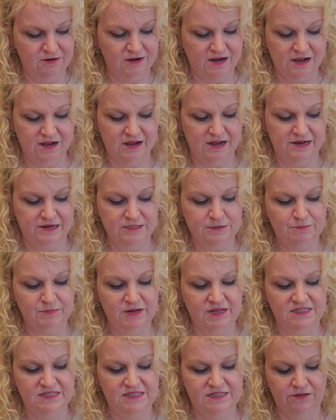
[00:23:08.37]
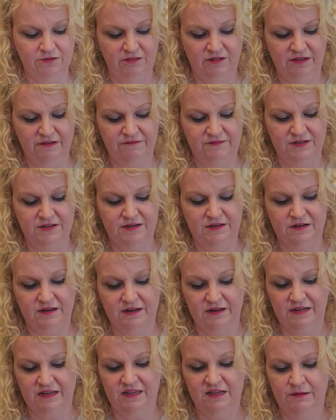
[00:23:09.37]
her eyes, but I still loved it,
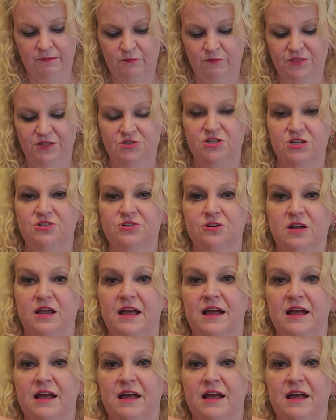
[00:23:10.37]
and it came with the Cheshire